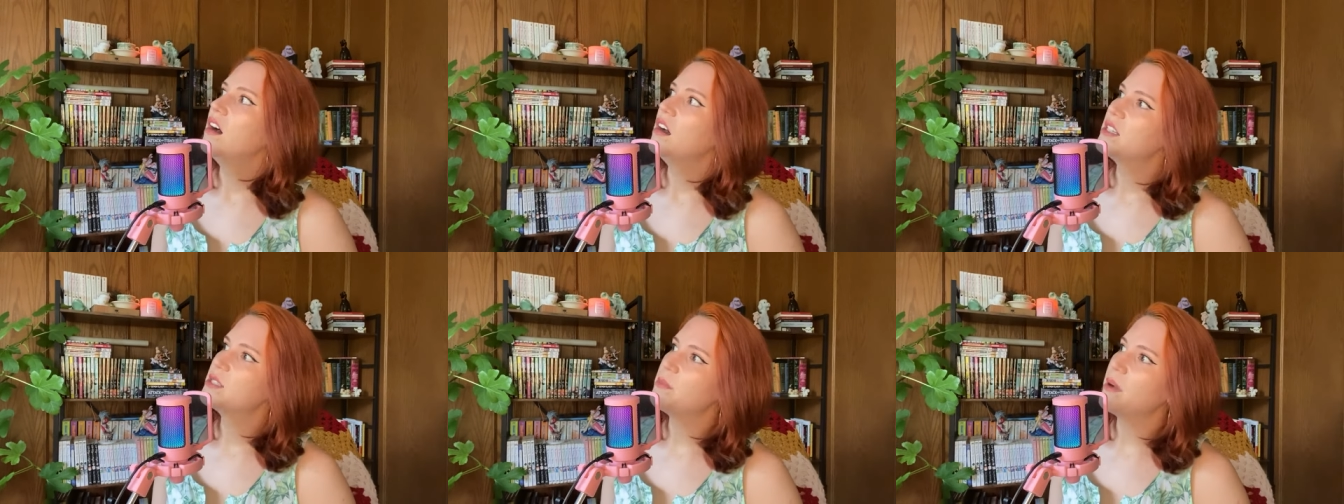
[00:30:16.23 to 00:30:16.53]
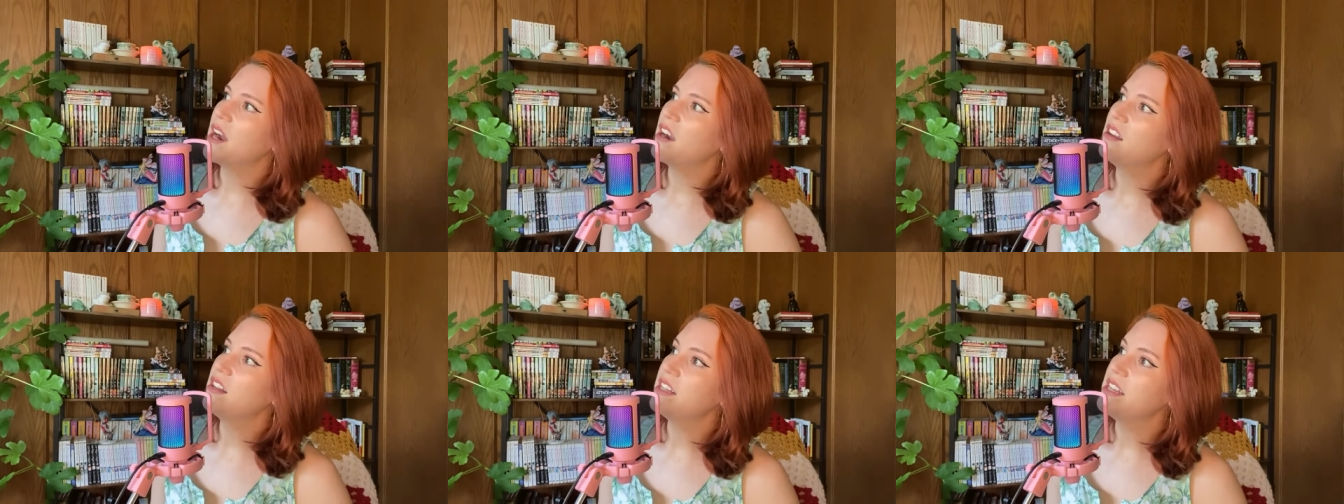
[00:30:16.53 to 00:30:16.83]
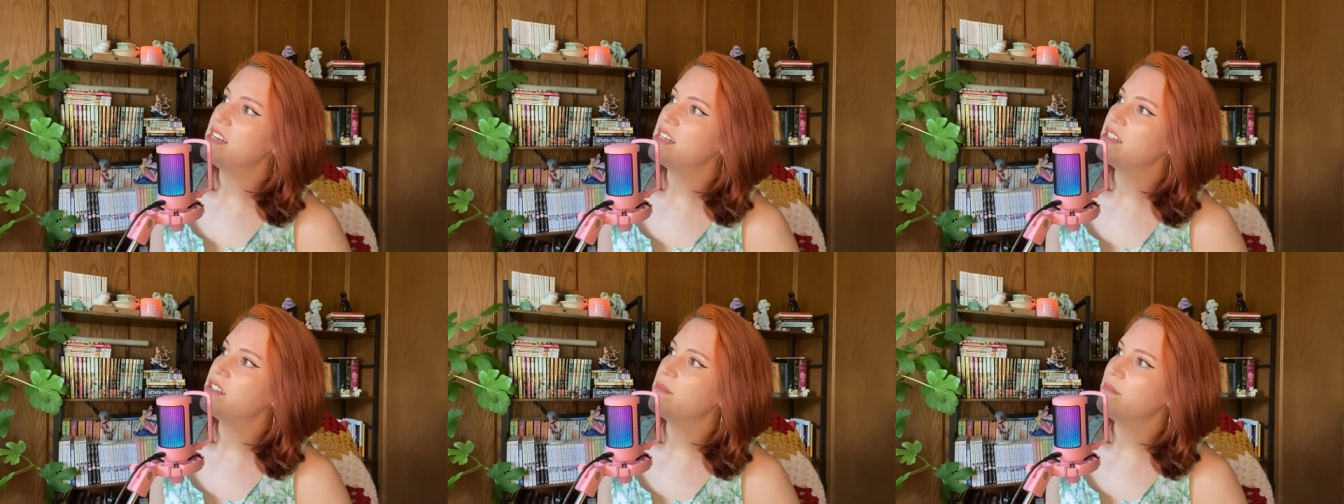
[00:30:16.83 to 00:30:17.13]

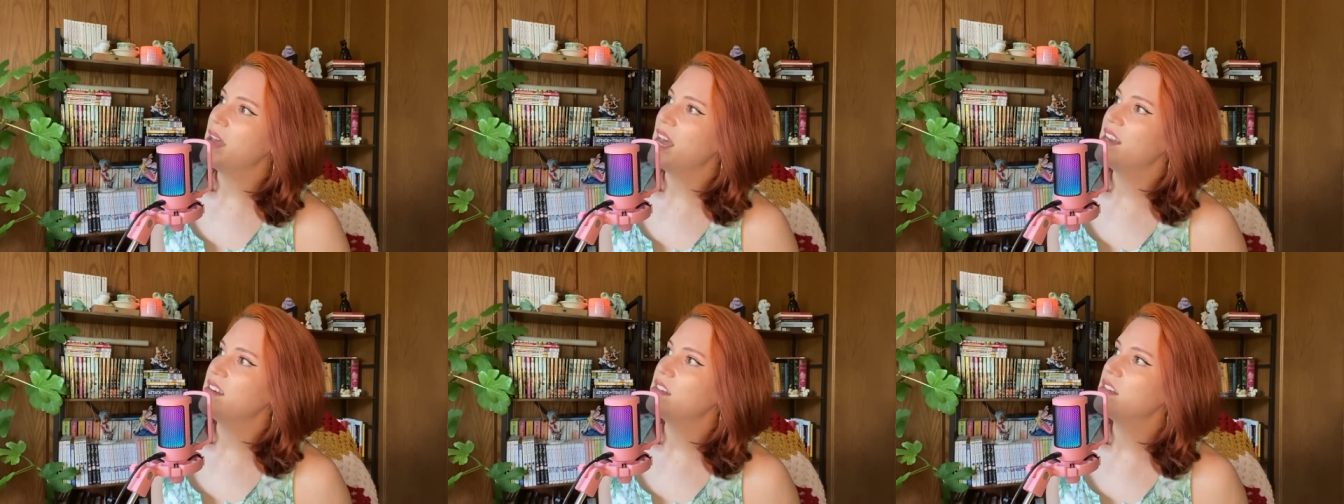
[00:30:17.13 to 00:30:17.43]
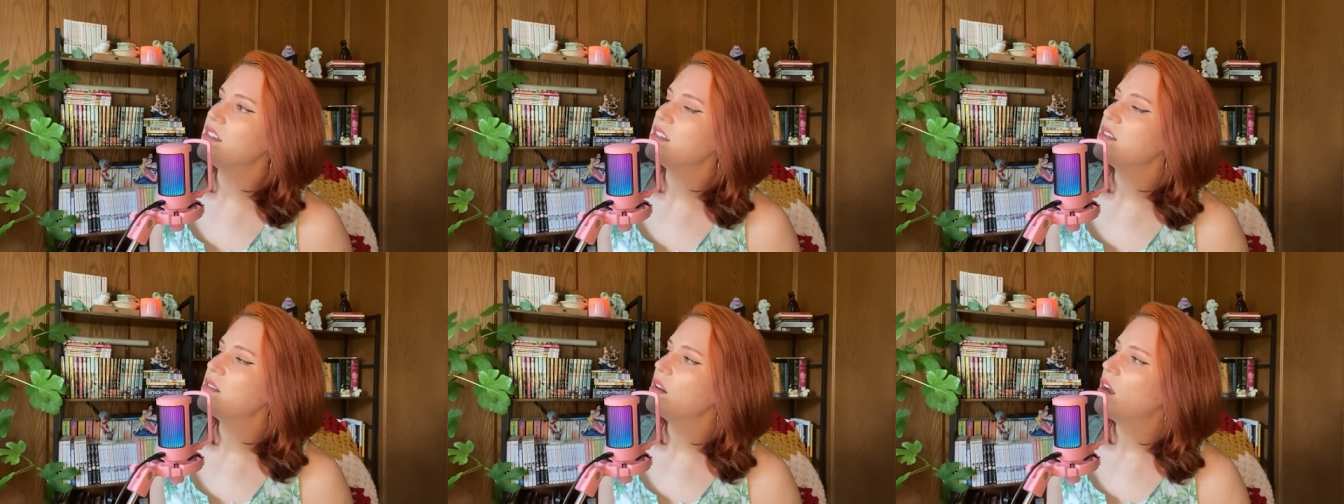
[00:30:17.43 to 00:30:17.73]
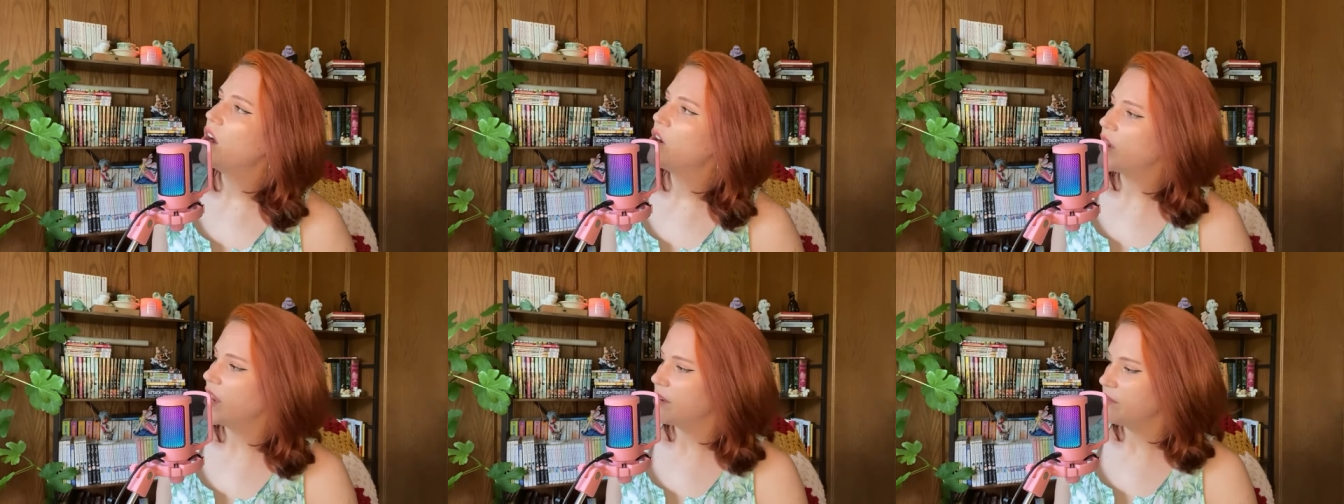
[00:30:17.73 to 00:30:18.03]
spiraling into madness.
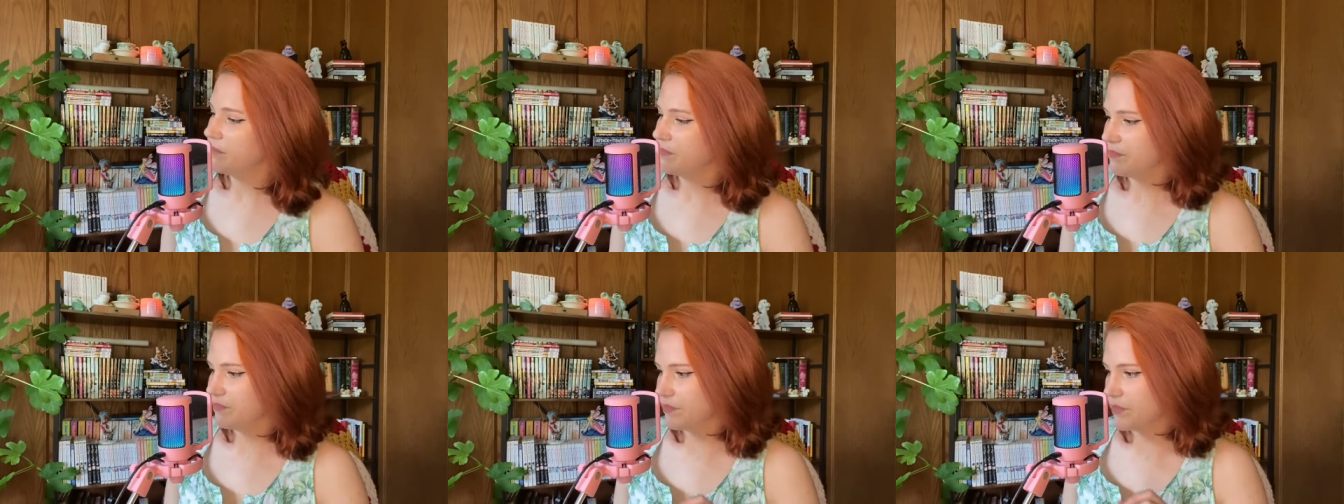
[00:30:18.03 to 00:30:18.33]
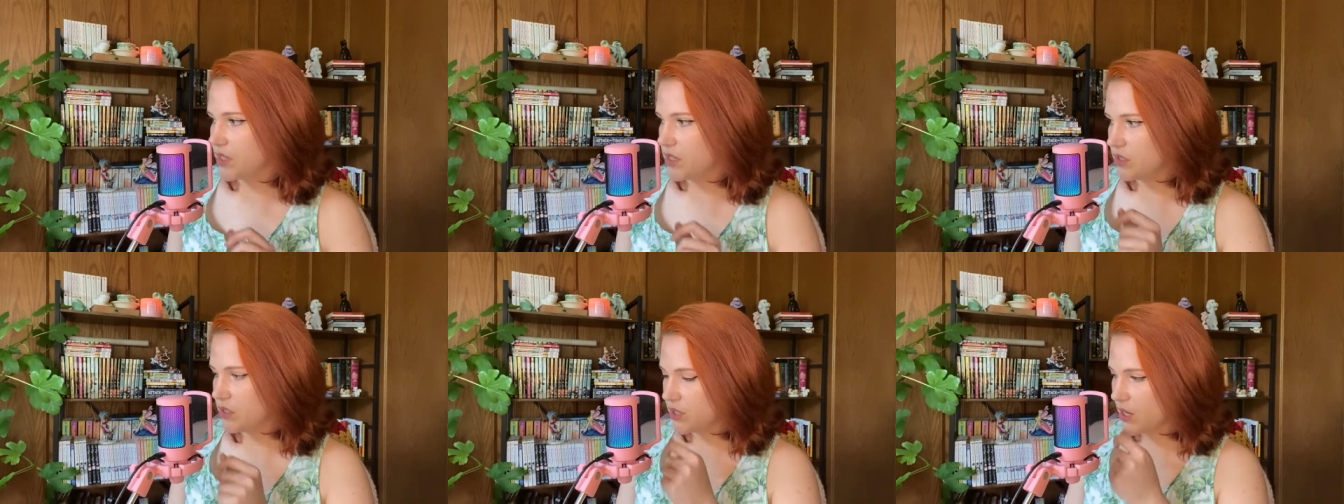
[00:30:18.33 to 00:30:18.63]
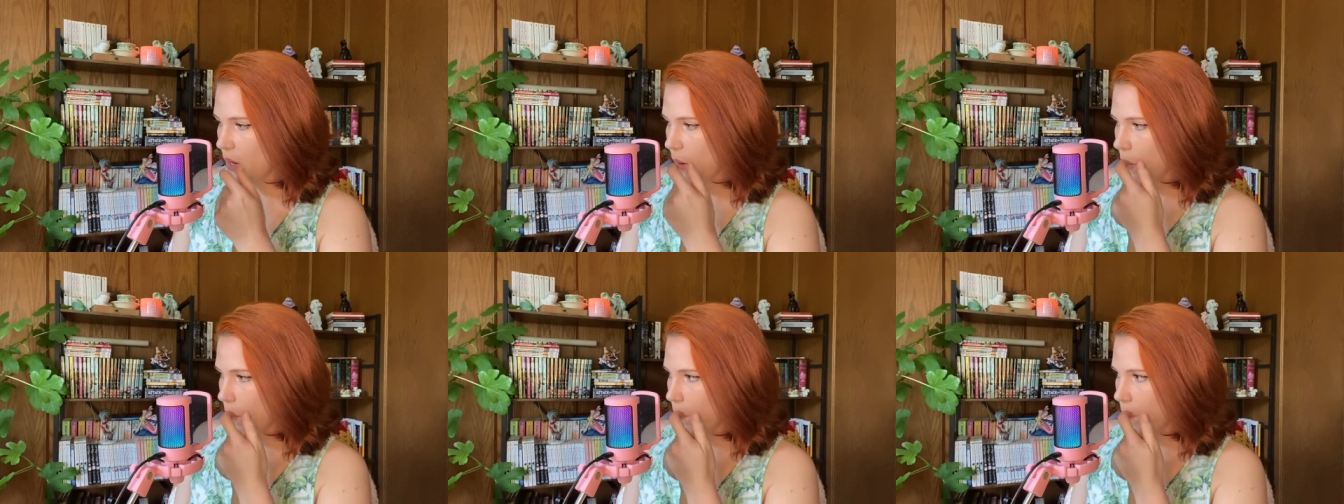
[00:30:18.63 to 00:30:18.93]
Okay,
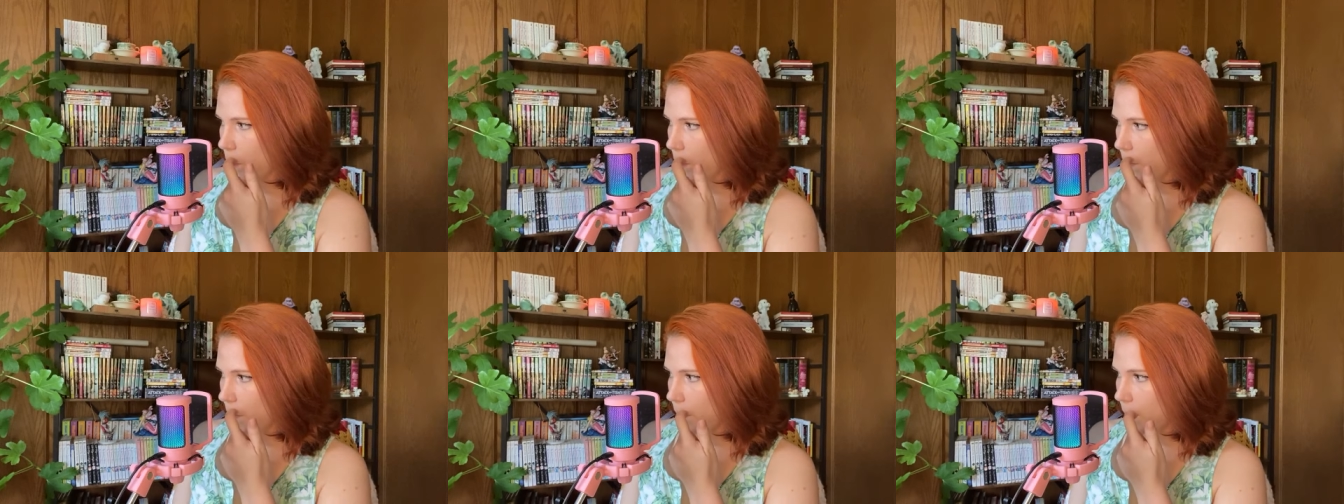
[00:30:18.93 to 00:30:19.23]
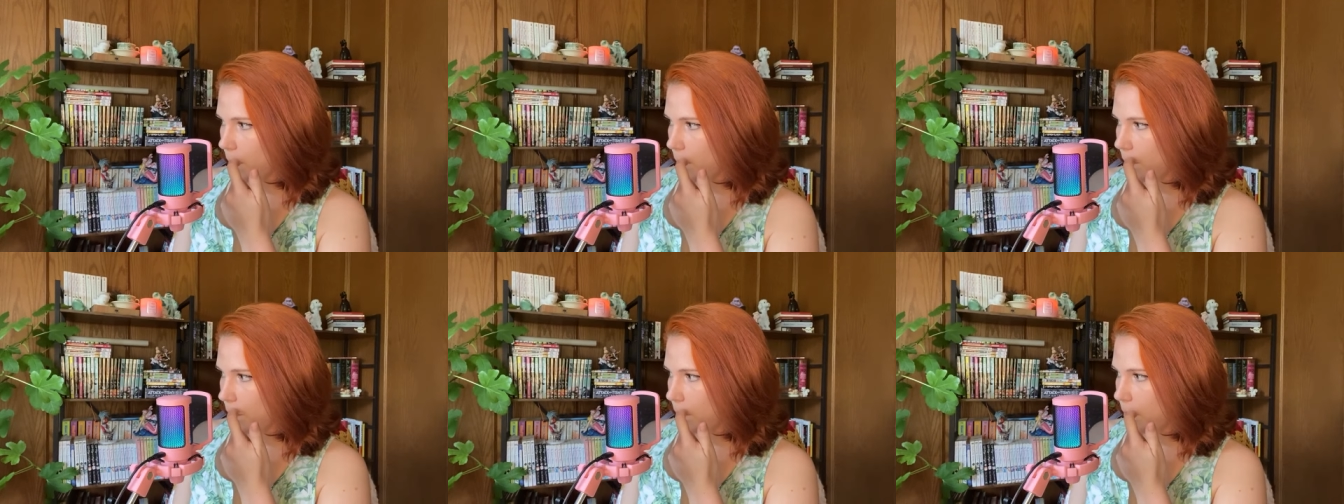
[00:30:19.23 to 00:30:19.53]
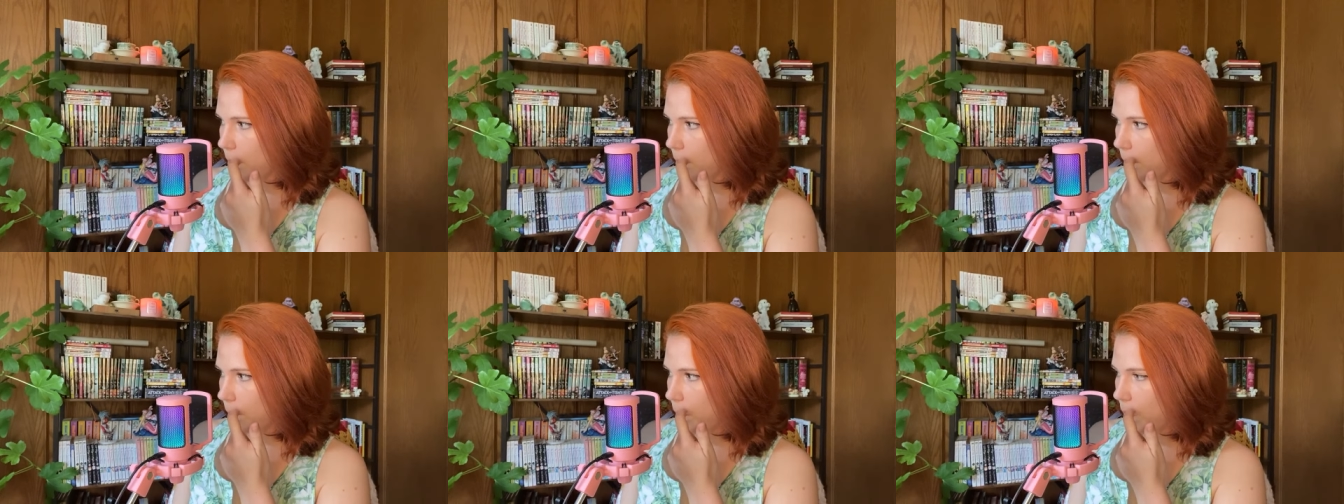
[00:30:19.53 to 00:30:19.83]
so
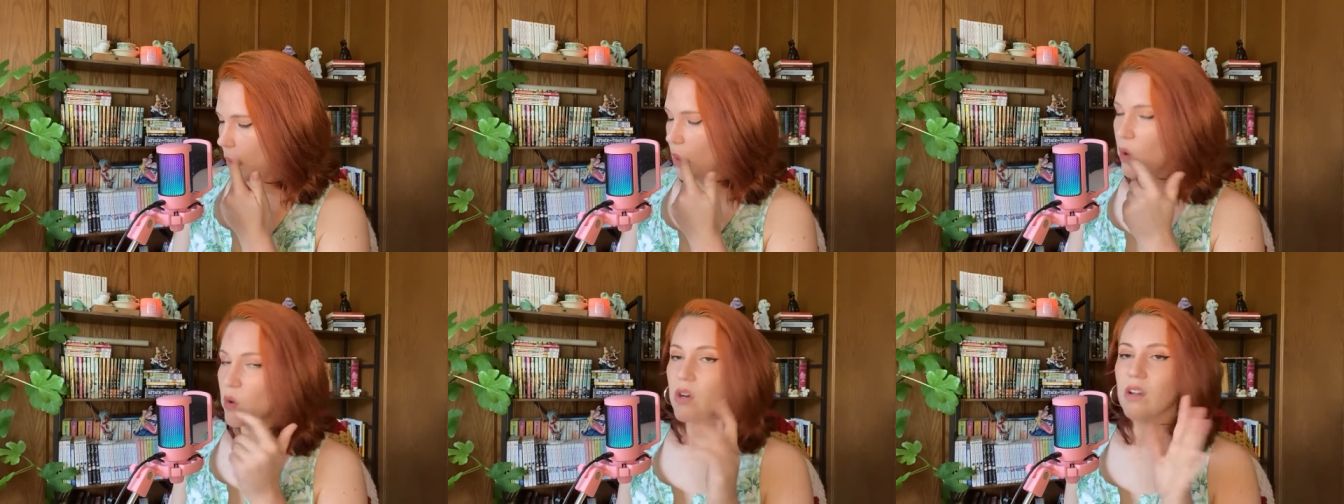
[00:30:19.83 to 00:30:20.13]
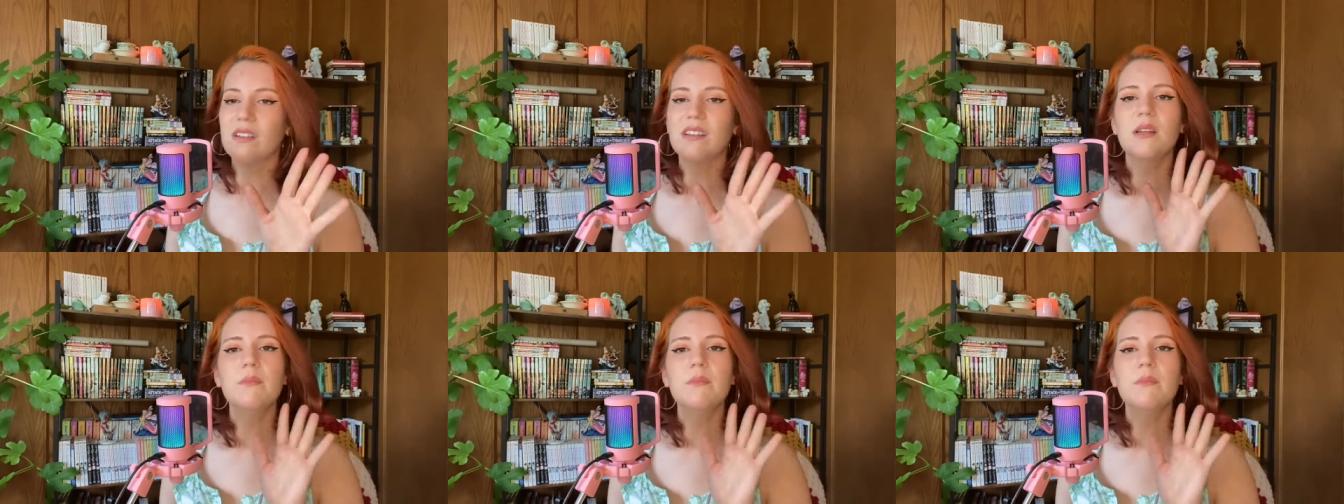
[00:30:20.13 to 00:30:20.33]
hold on.